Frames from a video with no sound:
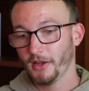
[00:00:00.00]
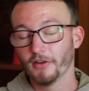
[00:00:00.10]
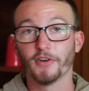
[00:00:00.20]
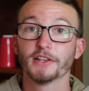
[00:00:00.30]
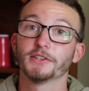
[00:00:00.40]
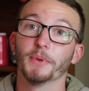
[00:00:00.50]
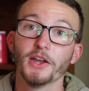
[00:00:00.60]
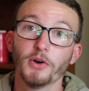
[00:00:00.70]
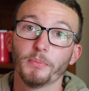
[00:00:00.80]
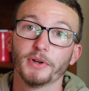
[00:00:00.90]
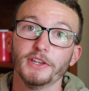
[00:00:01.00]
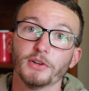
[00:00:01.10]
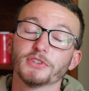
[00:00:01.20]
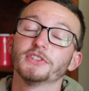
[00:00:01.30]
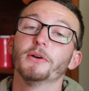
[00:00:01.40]
find some help, you
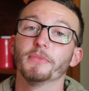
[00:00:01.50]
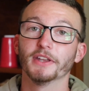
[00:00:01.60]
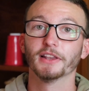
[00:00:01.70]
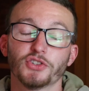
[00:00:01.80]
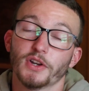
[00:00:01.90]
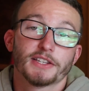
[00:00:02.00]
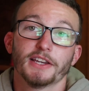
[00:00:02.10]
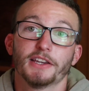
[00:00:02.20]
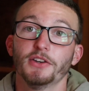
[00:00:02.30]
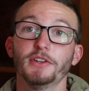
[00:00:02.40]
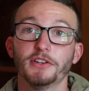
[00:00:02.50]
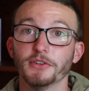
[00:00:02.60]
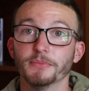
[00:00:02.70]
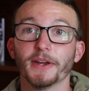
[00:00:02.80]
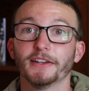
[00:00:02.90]
know, something. Stress can kill you
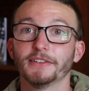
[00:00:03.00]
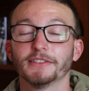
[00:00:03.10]
too, man.